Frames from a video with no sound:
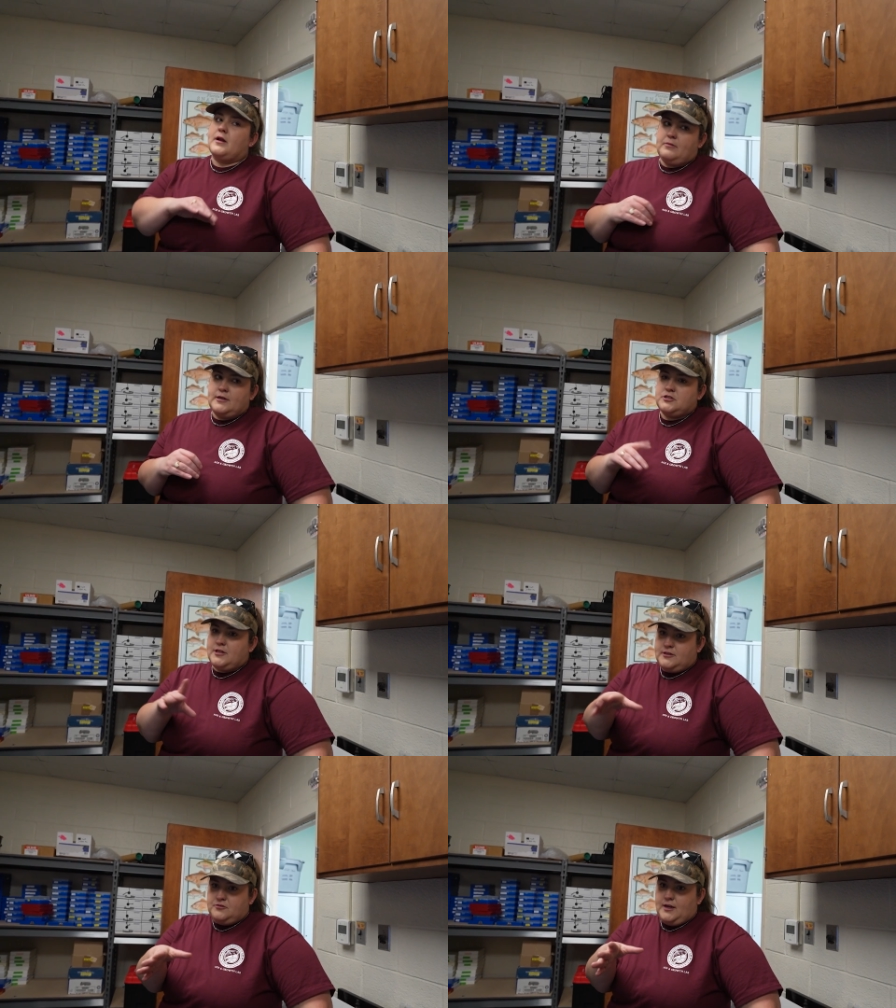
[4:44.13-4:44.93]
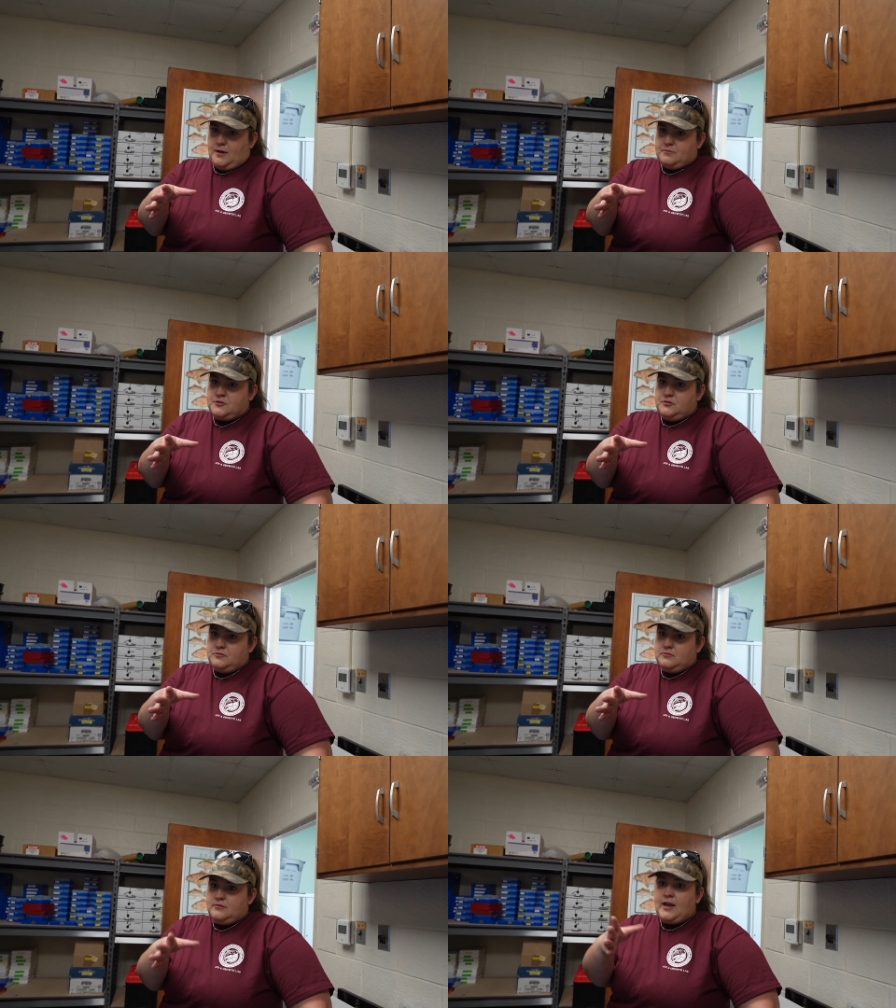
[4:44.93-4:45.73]
I'm pretty sure they do get up
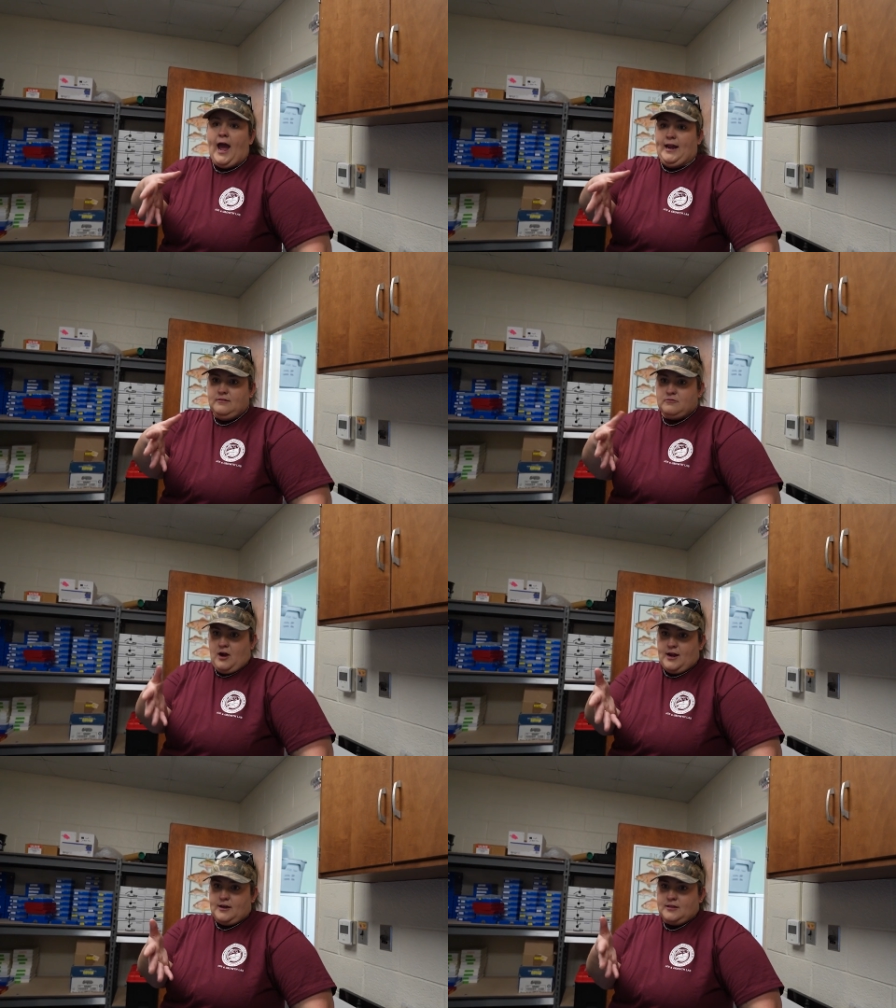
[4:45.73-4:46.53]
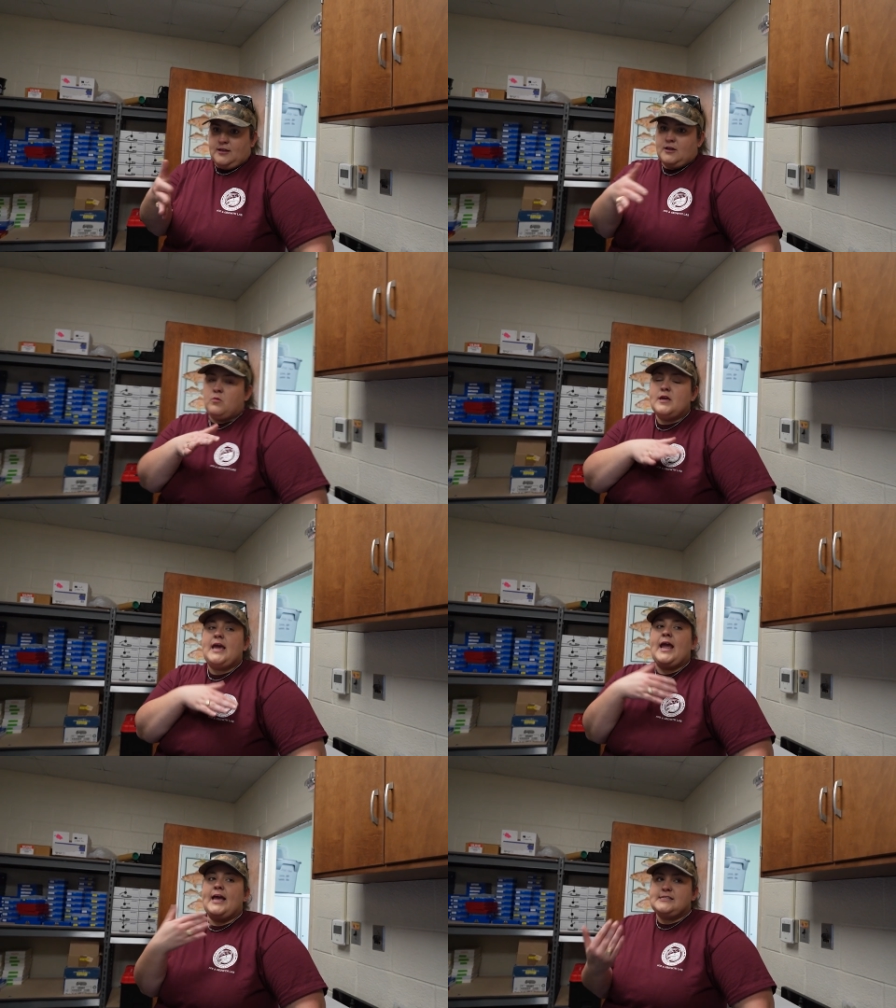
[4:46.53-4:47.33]
to nine, right? I nine, think we
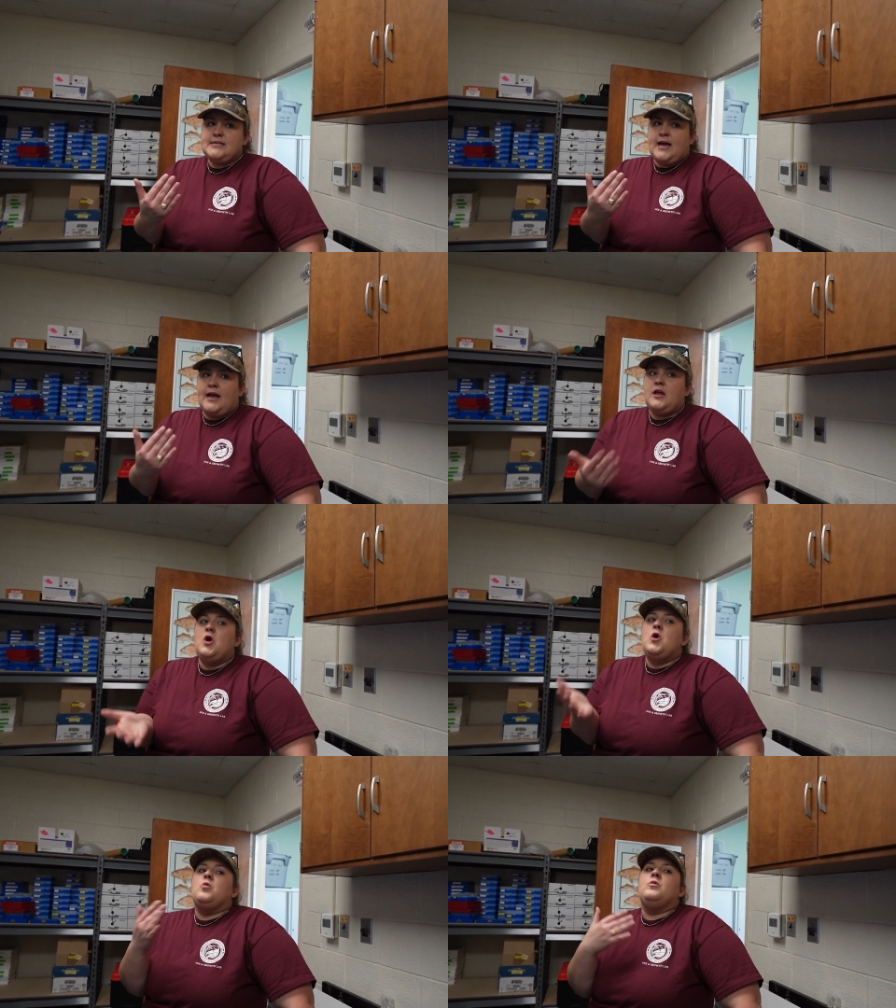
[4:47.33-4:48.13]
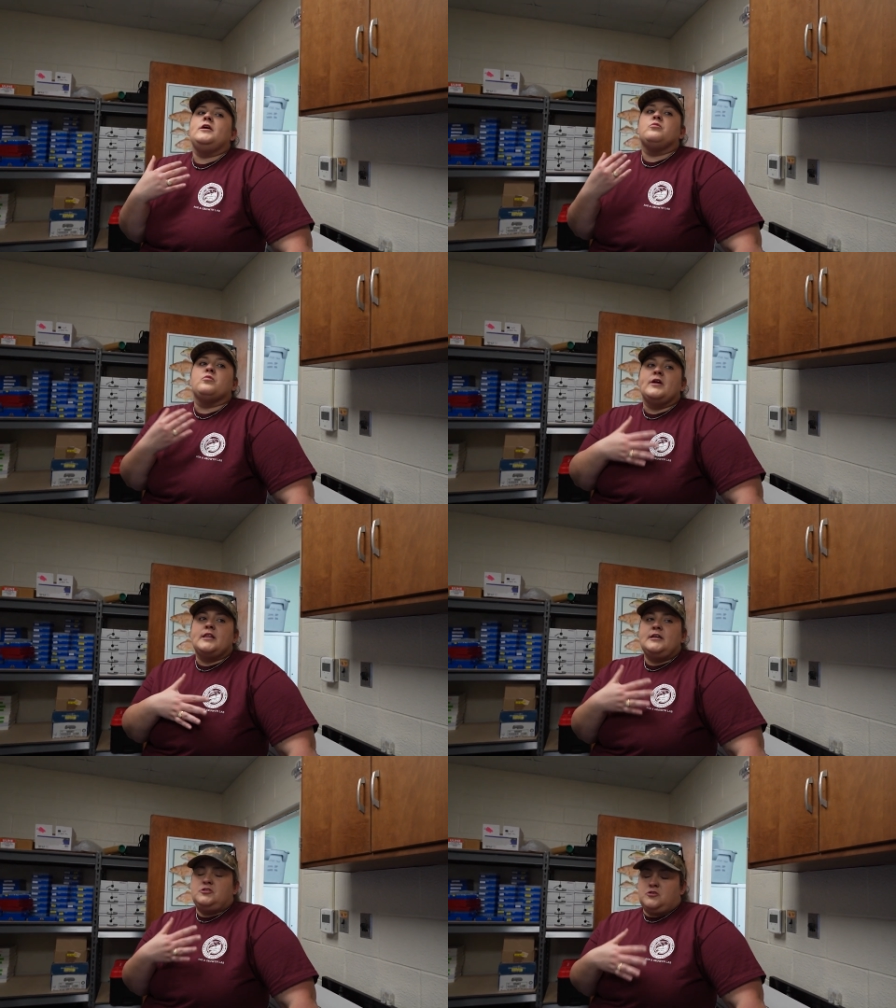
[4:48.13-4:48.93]
can see nine years. Is... We
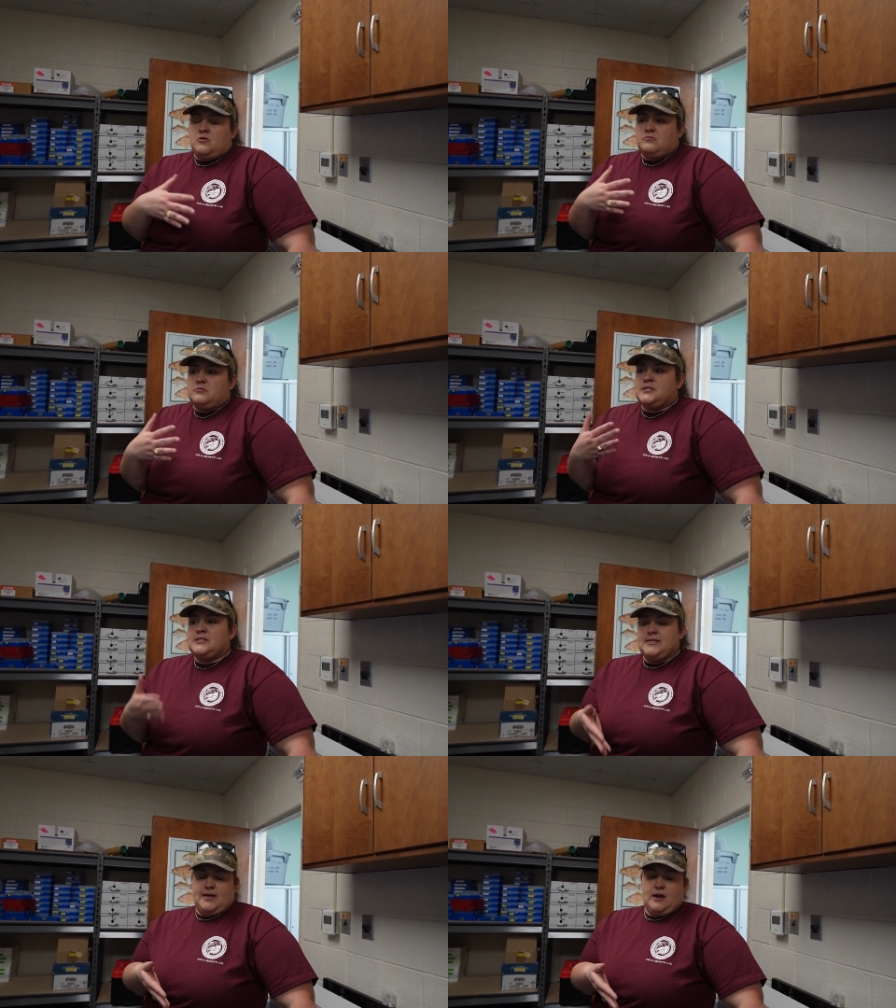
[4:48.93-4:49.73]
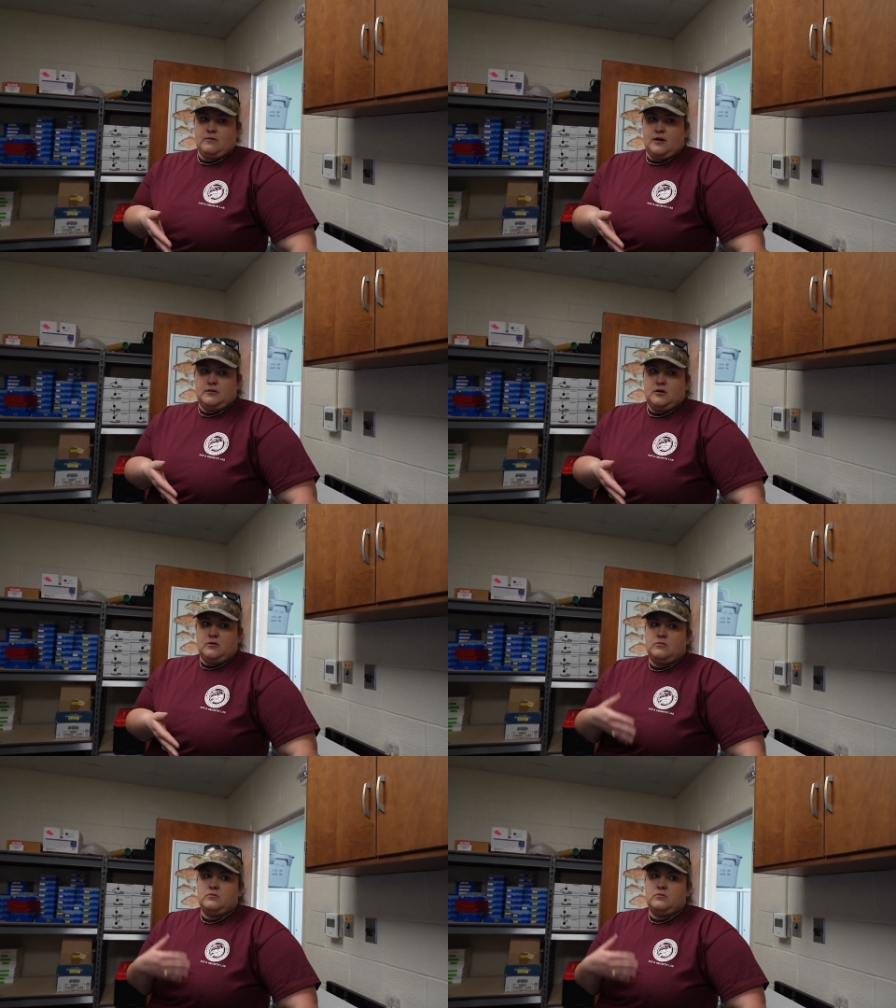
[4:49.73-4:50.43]
really don't see that a lot, though.